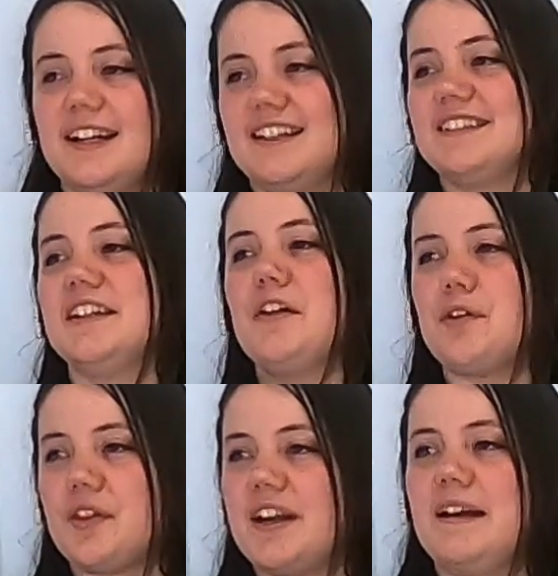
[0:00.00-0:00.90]
Because
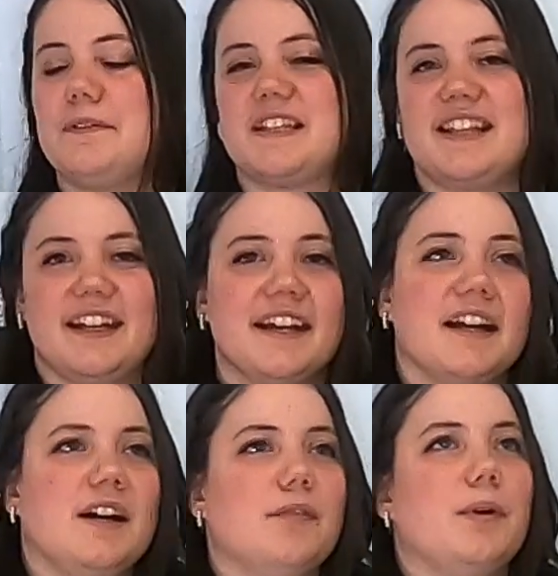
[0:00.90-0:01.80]
another thing I was thinking
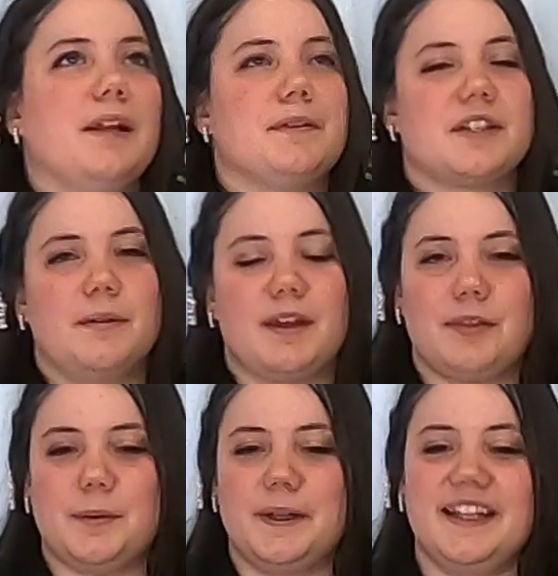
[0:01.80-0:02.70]
of while I was going
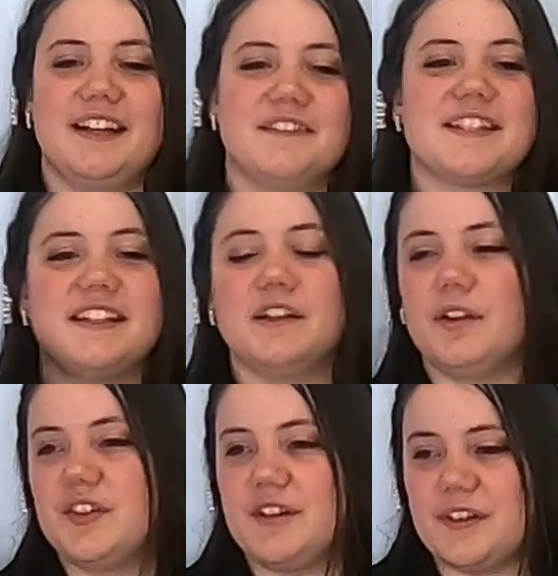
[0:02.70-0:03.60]
through it and I was seeing
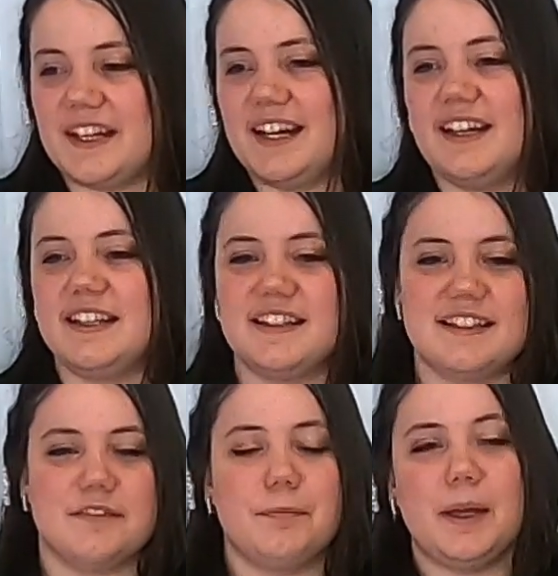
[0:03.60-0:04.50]
all the different
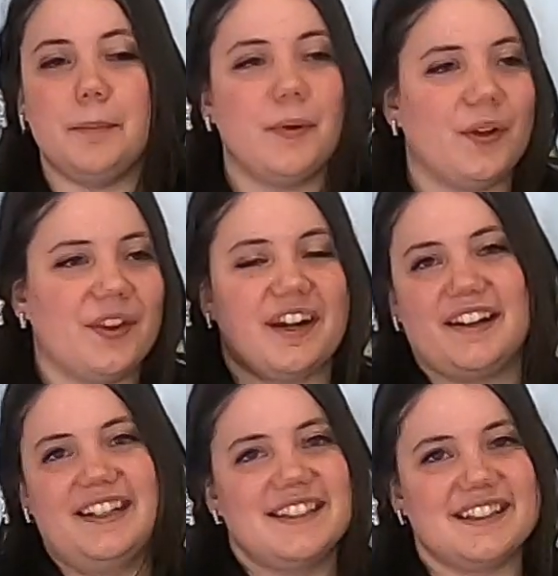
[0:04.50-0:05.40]
kinds of people that
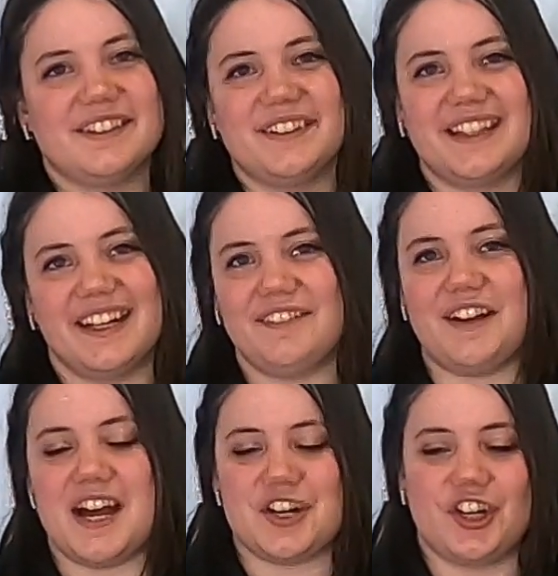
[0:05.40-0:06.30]
are into Lolita
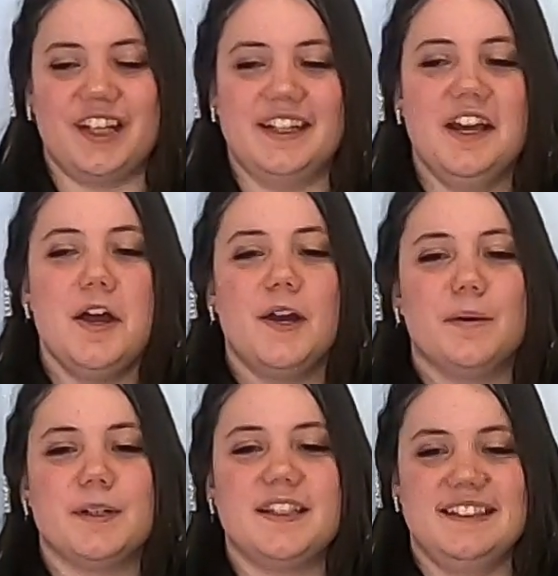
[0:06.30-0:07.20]
fashion
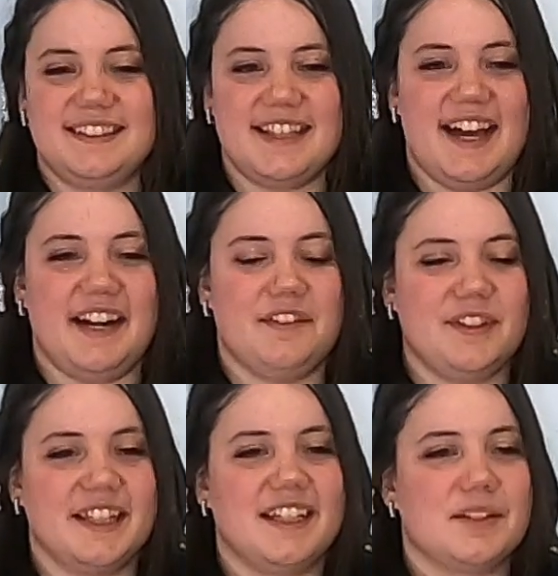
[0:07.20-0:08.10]
was that I
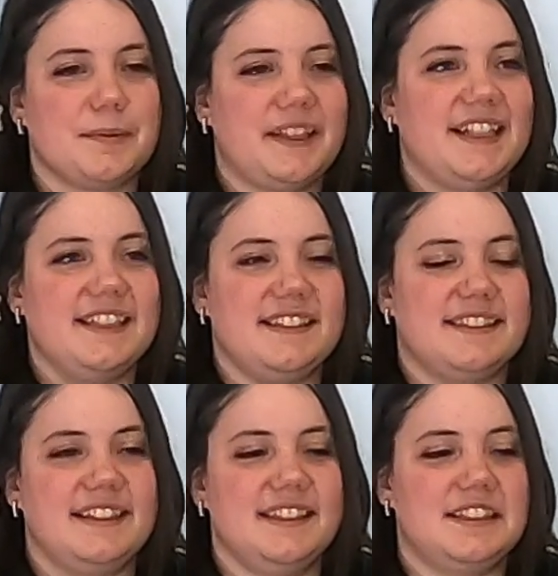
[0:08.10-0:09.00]
feel like it's really
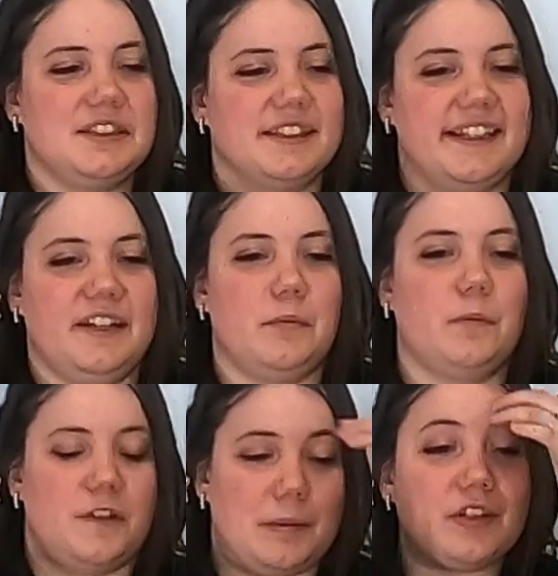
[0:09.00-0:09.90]
easy to like,
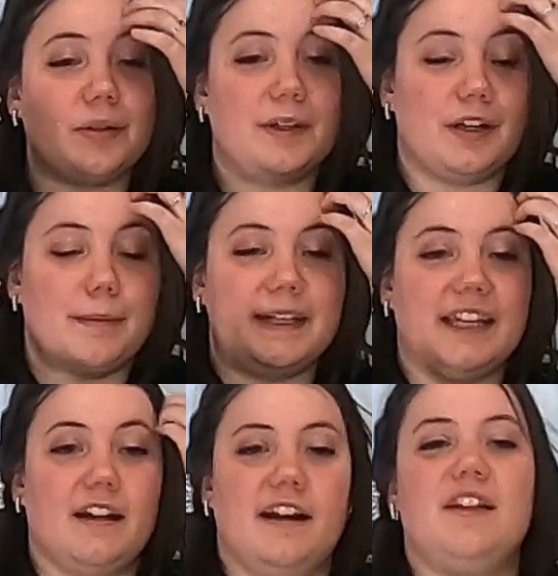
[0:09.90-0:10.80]
especially when you're a
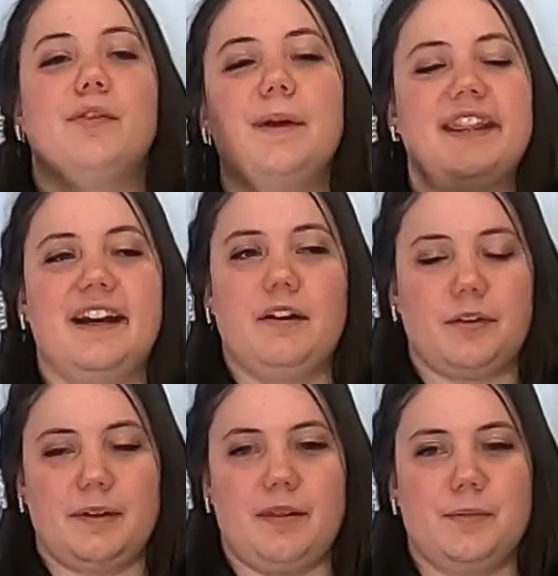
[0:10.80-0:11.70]
beginner and the way that
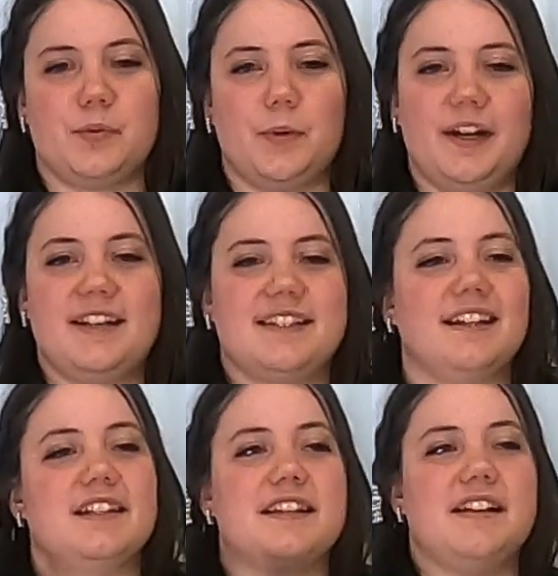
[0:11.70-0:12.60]
algorithms work is
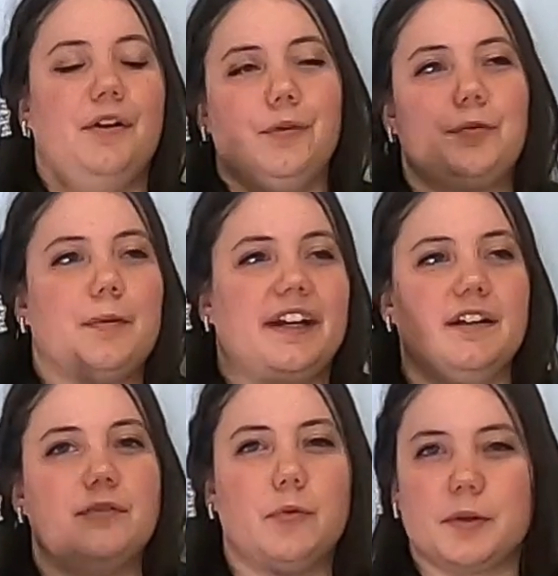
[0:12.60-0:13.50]
like a
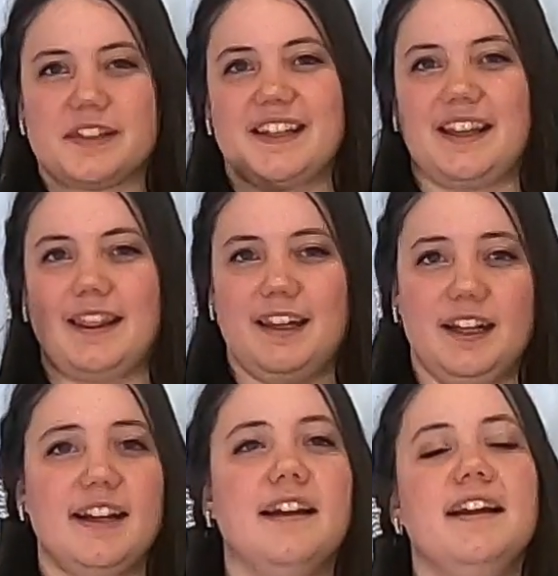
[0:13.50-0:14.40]
self-reinforcing
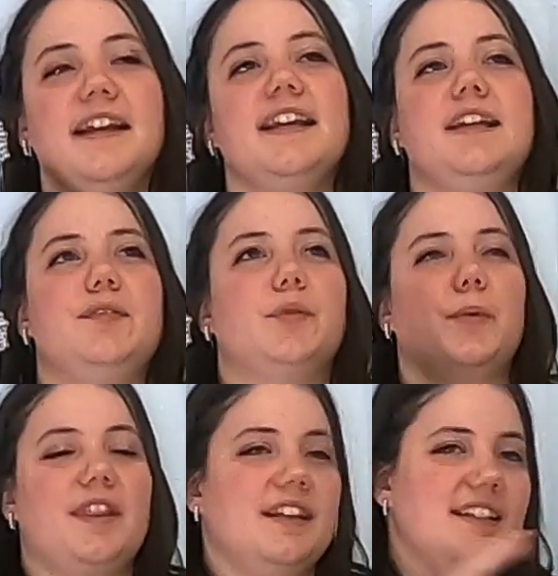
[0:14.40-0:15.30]
thing, even
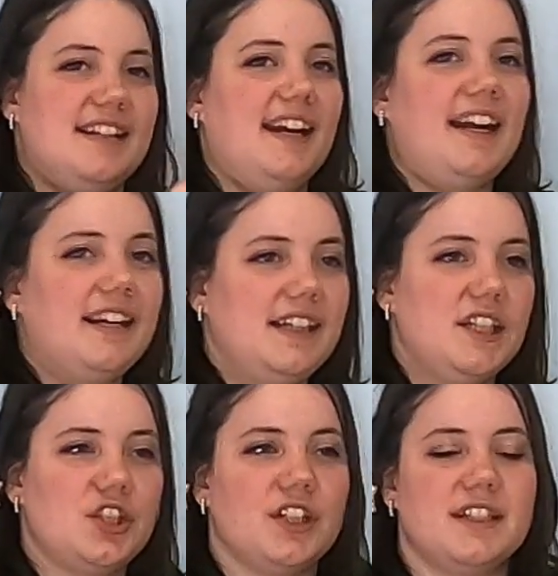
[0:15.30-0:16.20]
within tiny
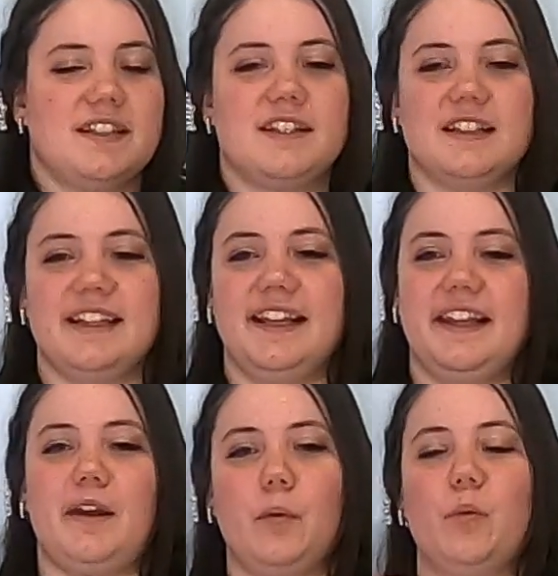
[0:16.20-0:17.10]
niches, to let
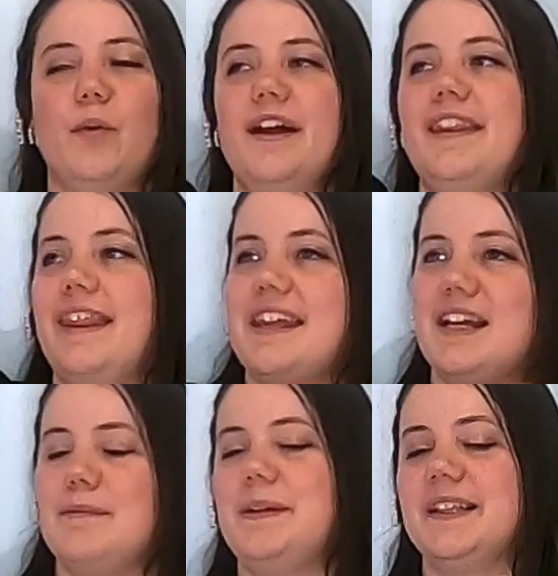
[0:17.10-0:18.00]
like one
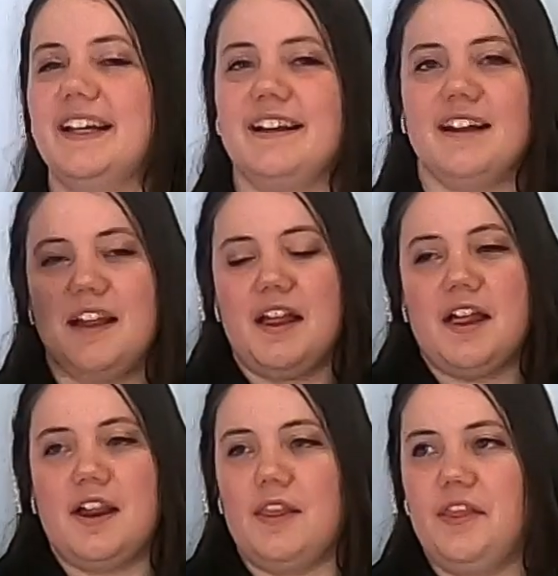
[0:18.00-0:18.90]
thing be like
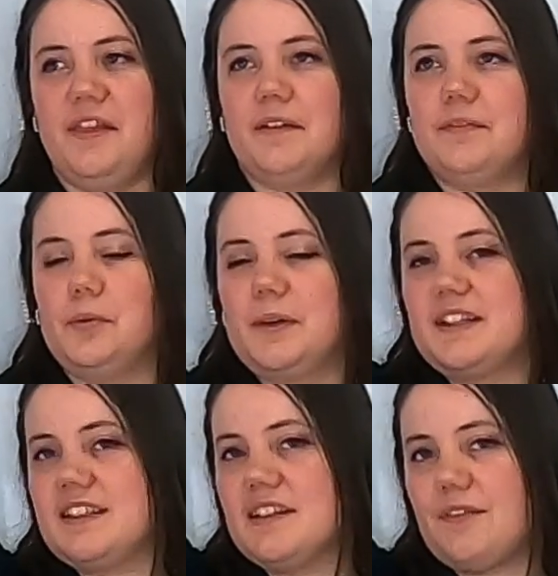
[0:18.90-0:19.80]
the
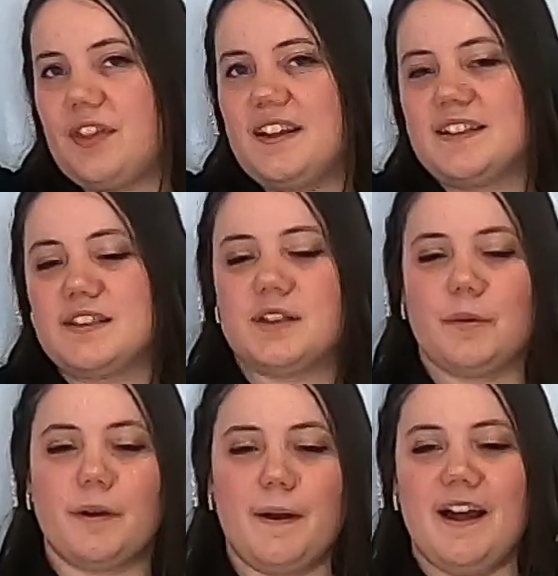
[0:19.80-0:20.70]
voice of things,
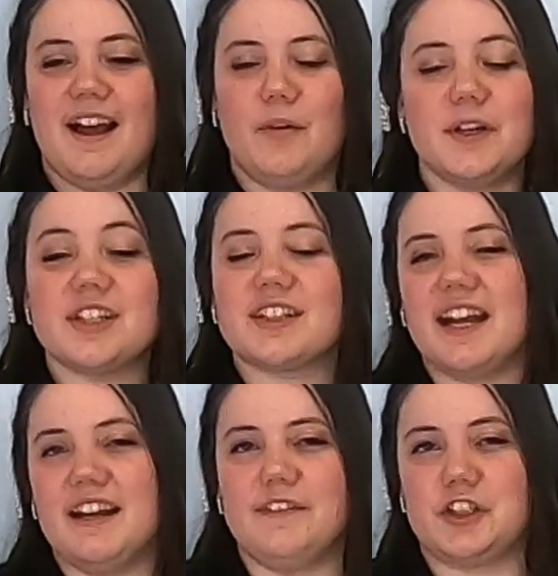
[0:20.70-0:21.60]
which is
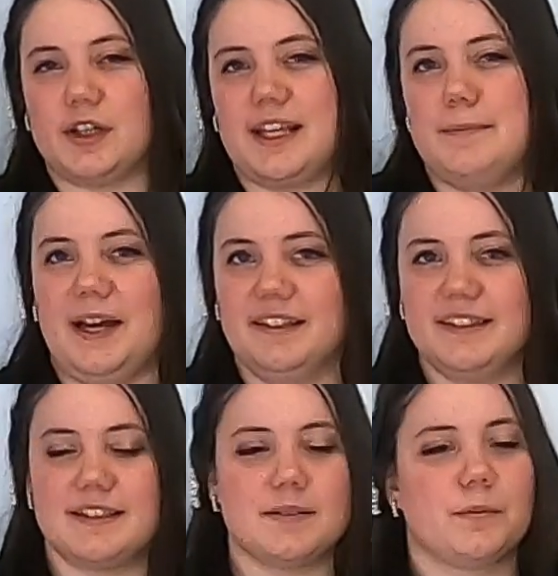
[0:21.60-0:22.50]
kind of a tricky
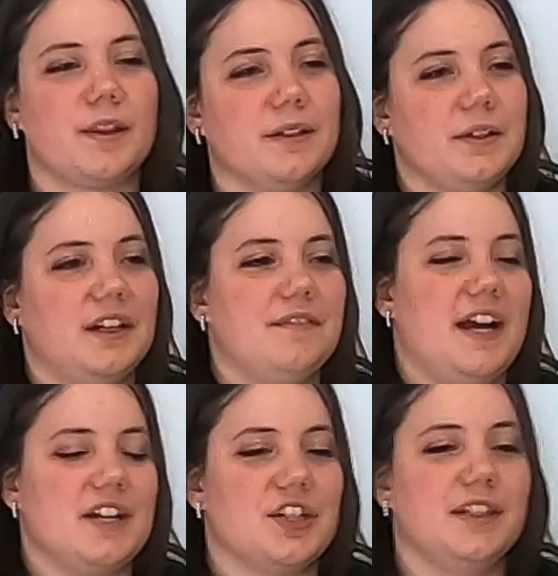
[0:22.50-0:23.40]
balance with Lolita
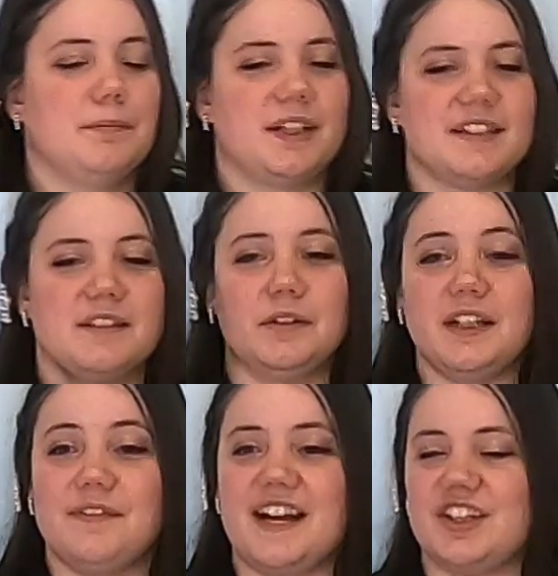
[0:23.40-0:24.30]
fashion because
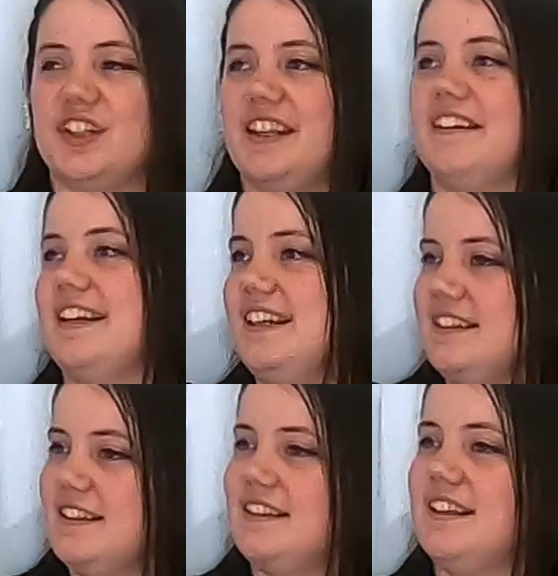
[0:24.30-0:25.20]
Lolita fashion, there
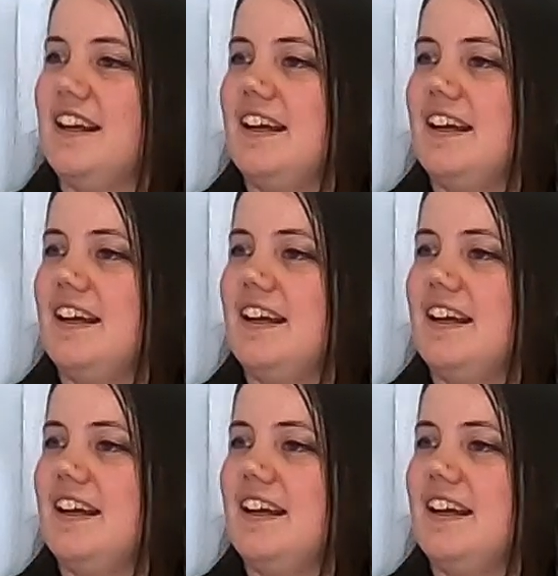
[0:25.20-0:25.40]
is